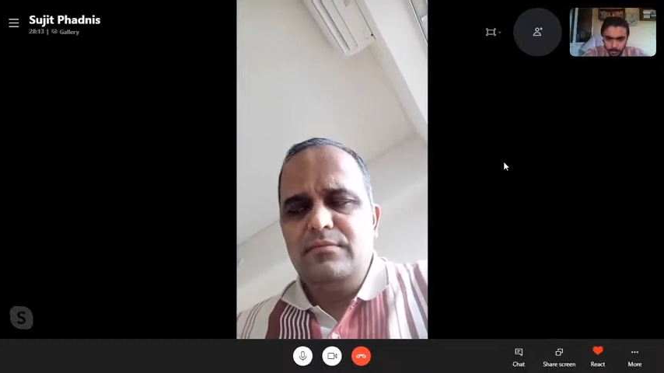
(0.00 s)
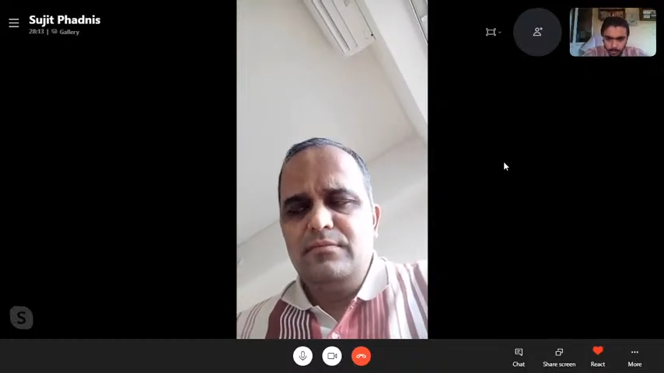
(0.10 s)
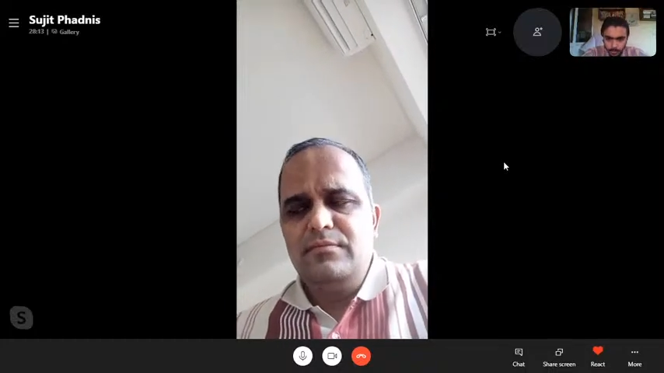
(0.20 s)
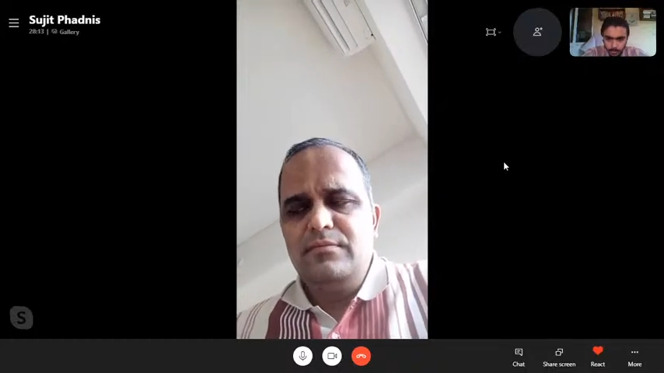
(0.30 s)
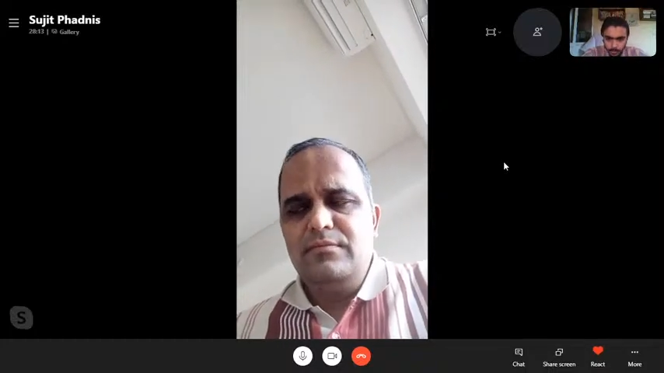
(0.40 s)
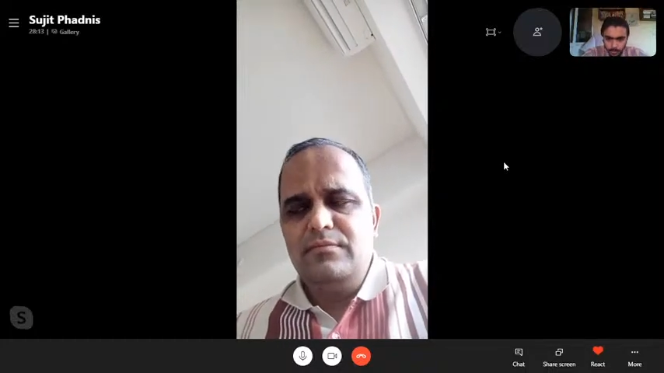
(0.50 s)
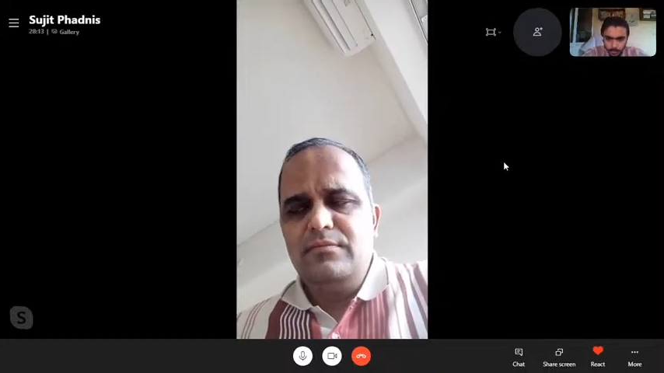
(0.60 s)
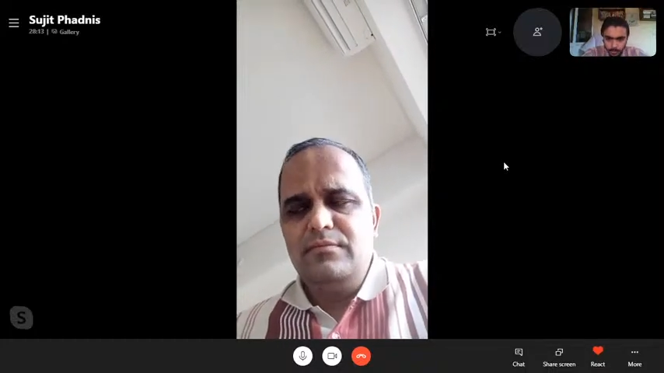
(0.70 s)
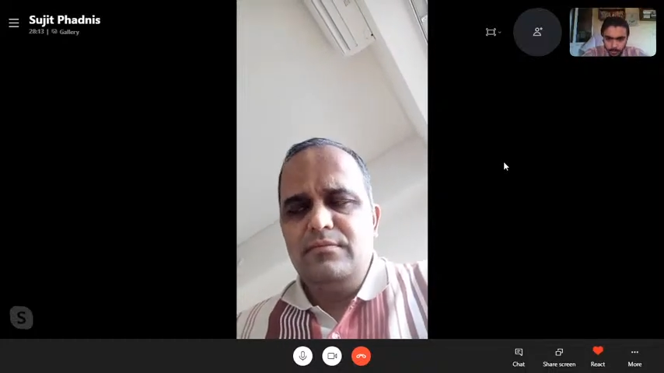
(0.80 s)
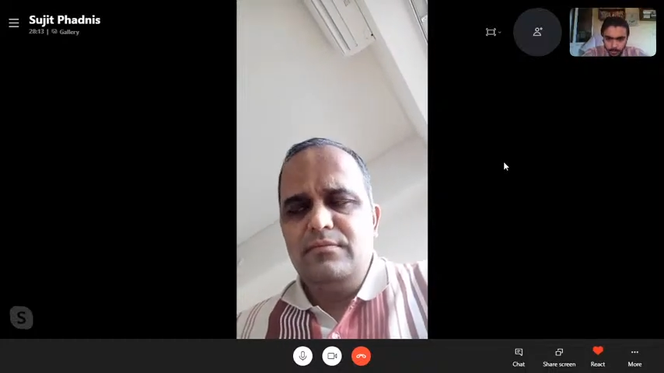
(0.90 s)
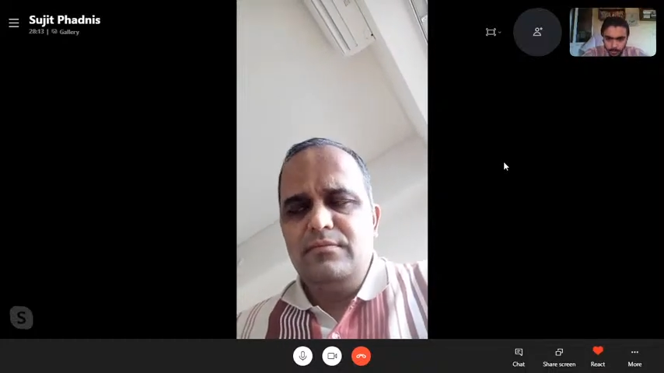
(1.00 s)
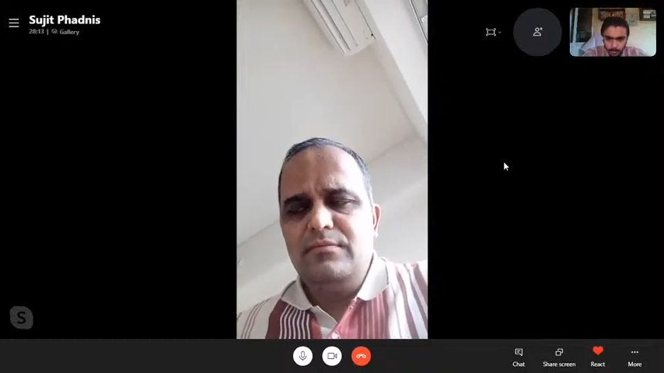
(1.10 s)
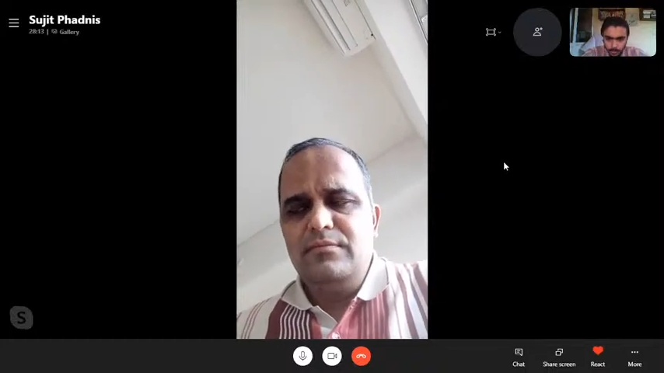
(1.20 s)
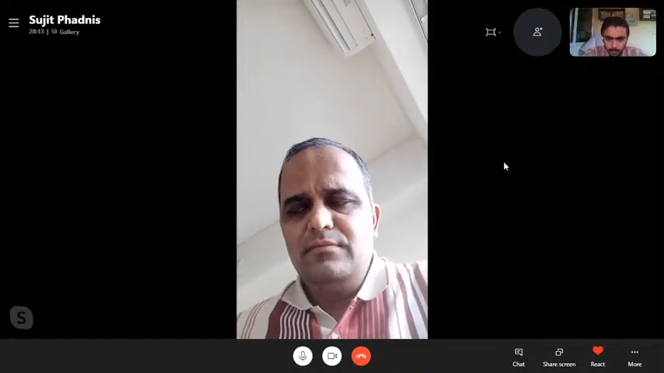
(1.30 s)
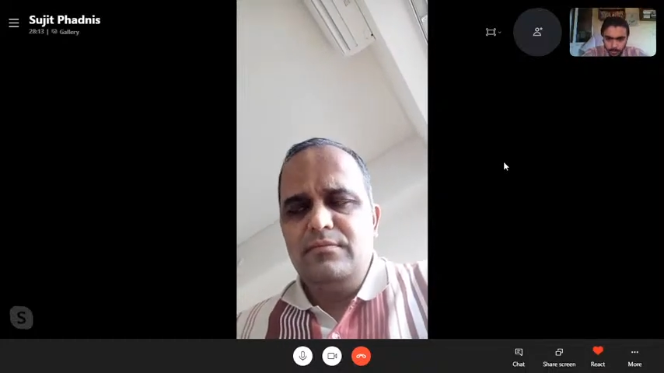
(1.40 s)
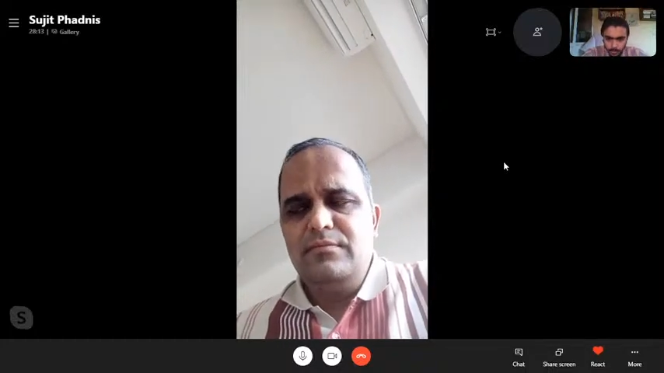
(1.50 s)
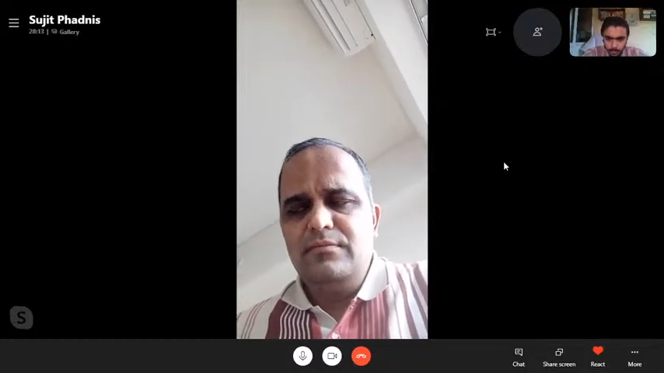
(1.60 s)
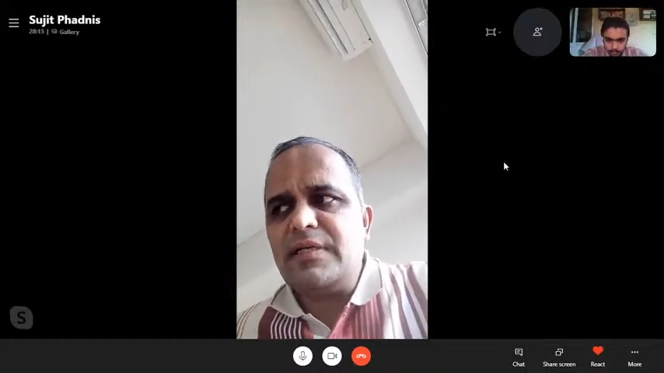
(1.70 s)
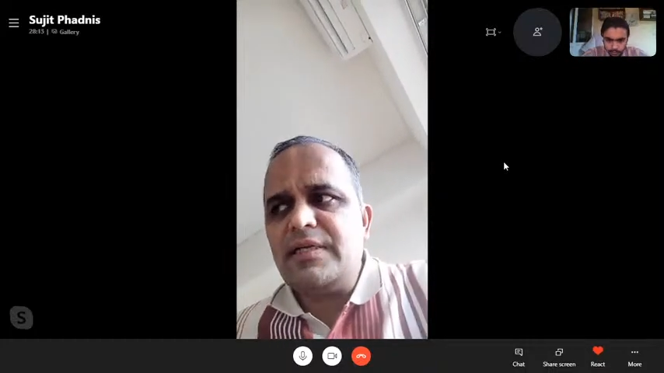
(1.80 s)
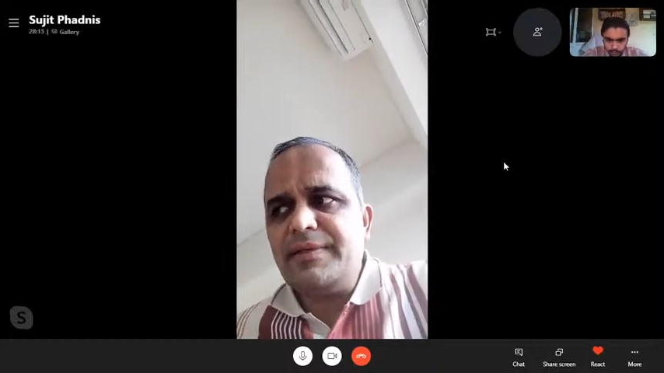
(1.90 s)
Then even
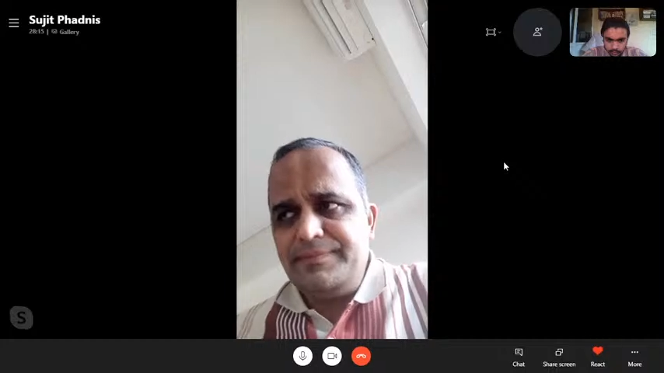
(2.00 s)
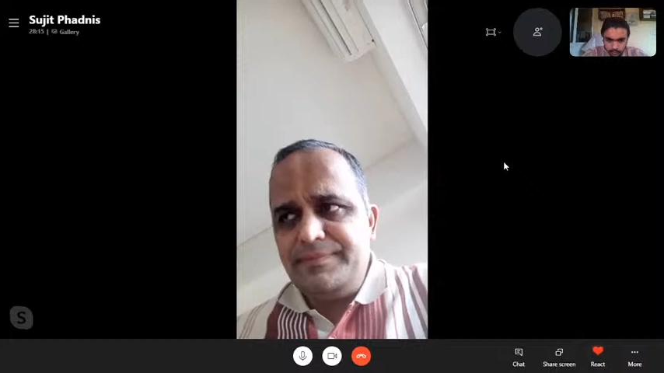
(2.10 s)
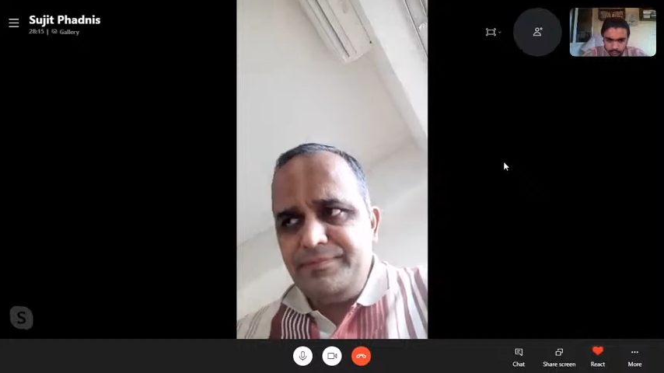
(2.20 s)
recently,